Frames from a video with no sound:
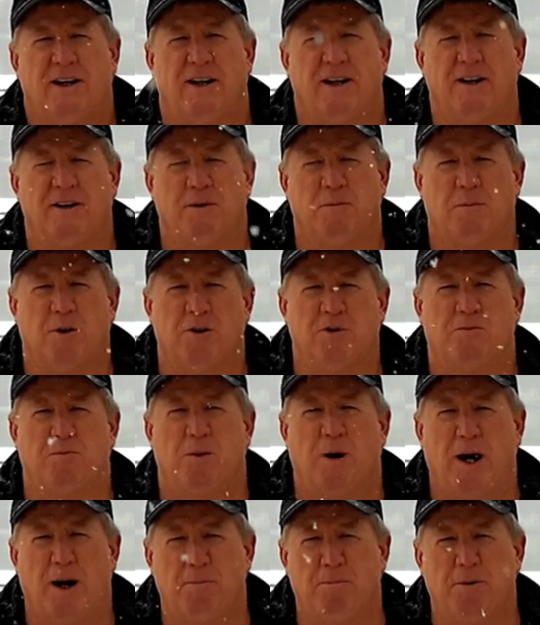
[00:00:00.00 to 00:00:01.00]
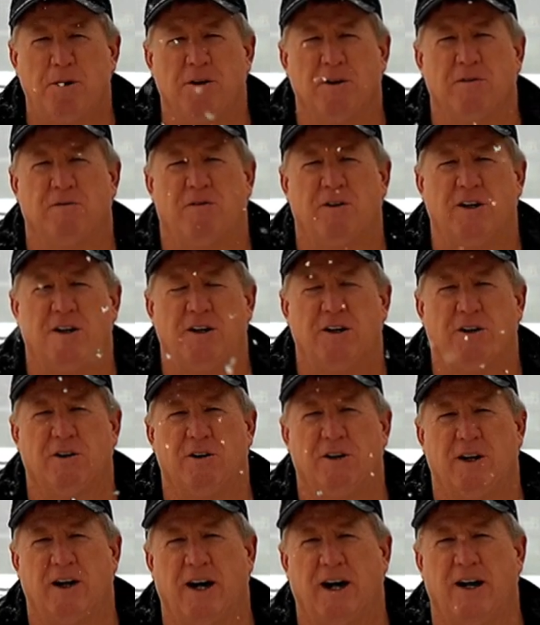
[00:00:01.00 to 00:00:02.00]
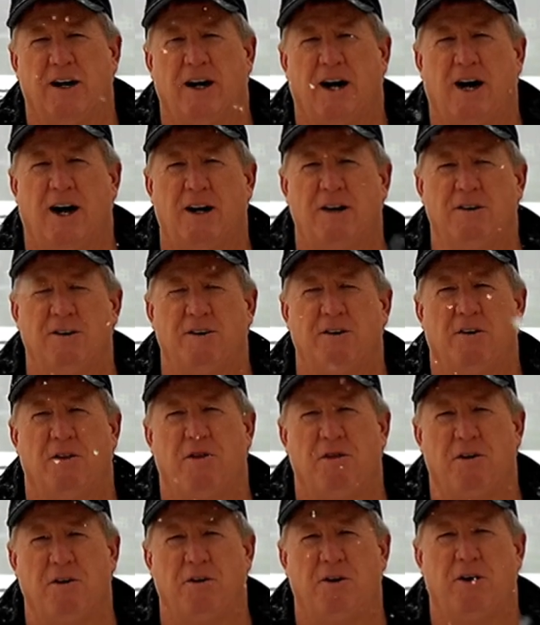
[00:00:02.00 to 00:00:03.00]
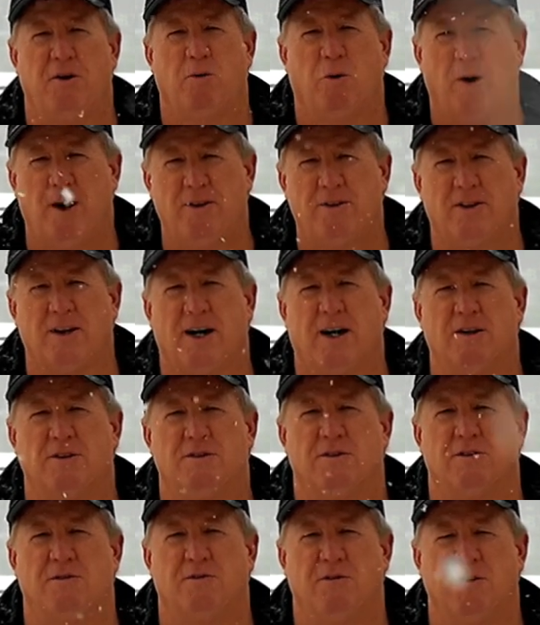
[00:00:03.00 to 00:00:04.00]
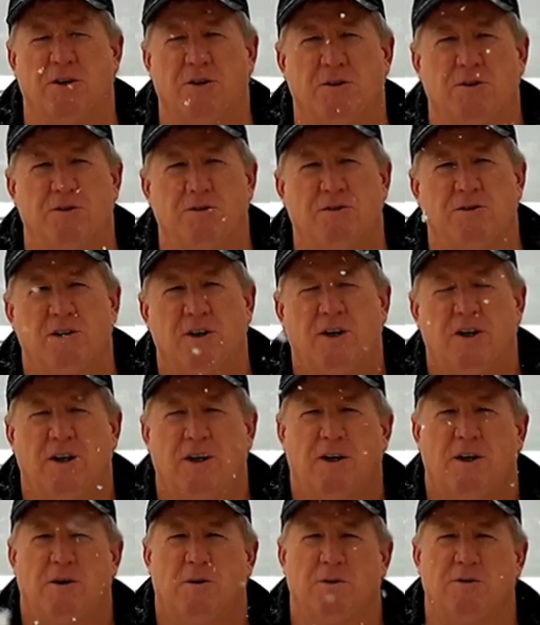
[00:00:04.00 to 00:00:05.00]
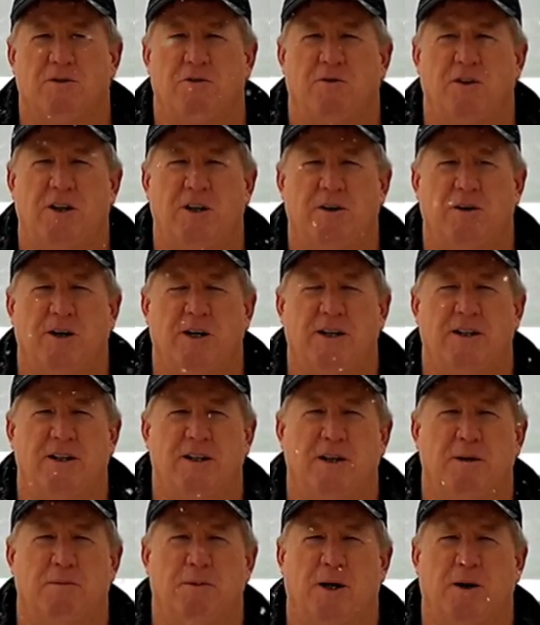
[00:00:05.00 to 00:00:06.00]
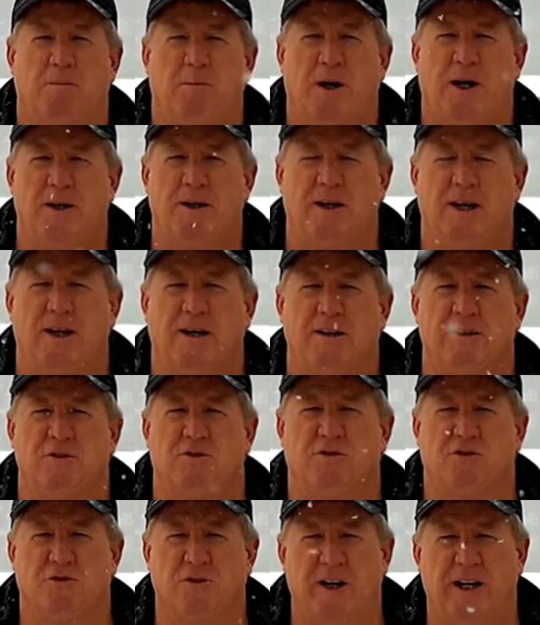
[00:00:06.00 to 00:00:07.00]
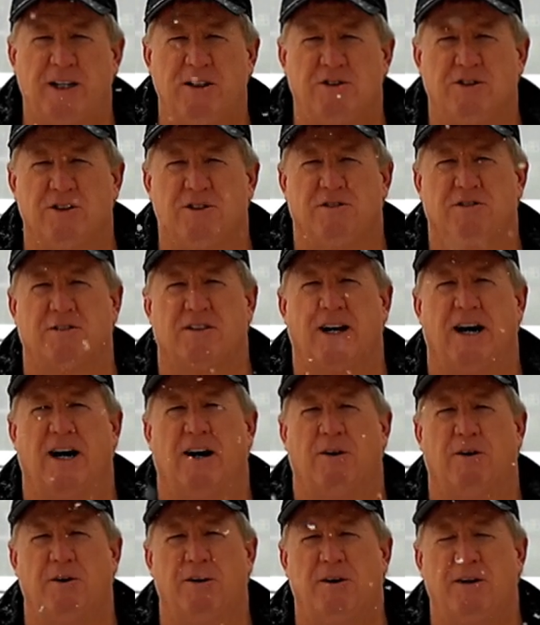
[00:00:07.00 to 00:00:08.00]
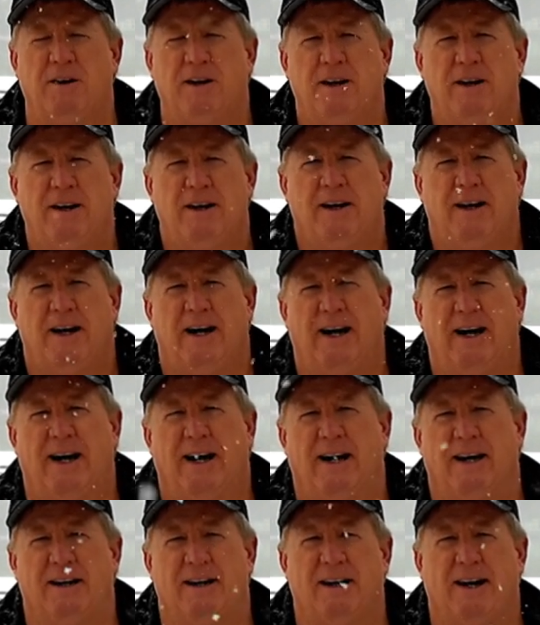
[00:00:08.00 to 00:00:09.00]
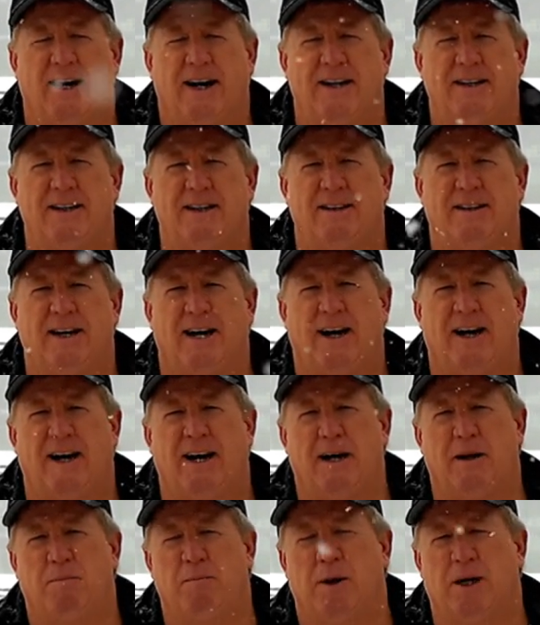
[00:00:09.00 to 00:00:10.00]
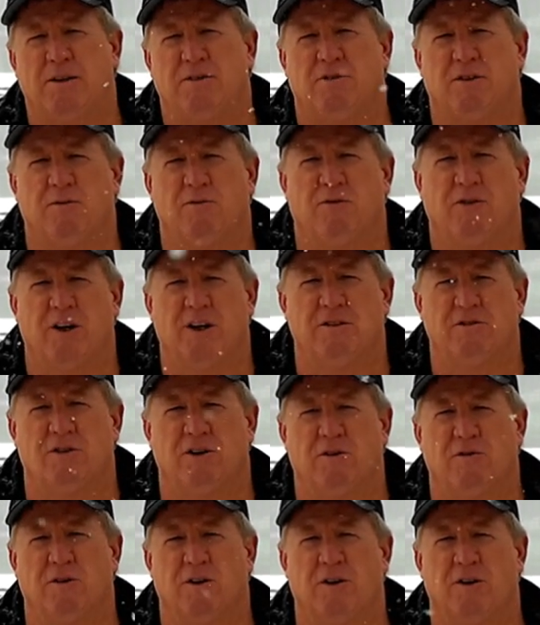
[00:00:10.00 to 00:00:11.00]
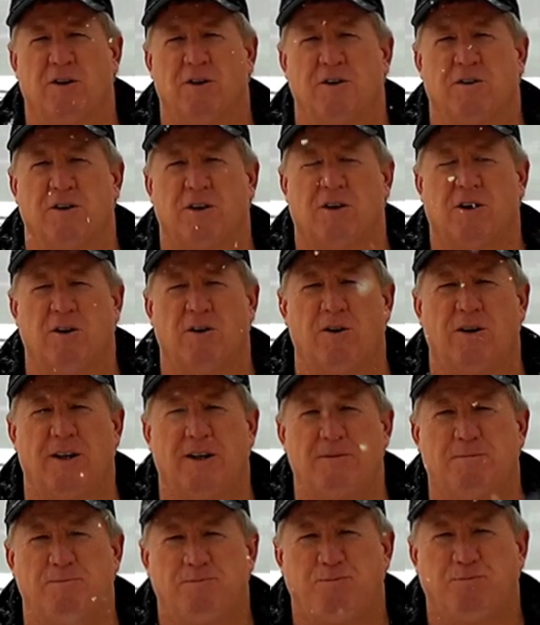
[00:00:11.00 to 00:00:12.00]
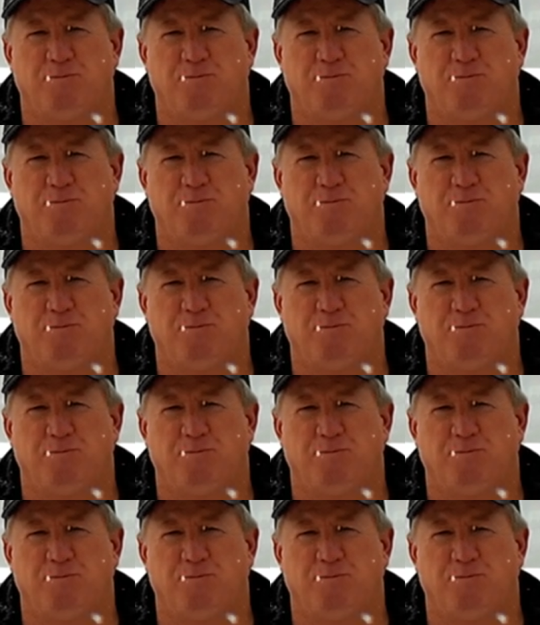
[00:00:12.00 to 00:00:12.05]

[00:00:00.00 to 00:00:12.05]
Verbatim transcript: And the most popular video that had 131,000 views was a video I did about Montana's strangest town. And I did that. I had met some friends over in North Dakota.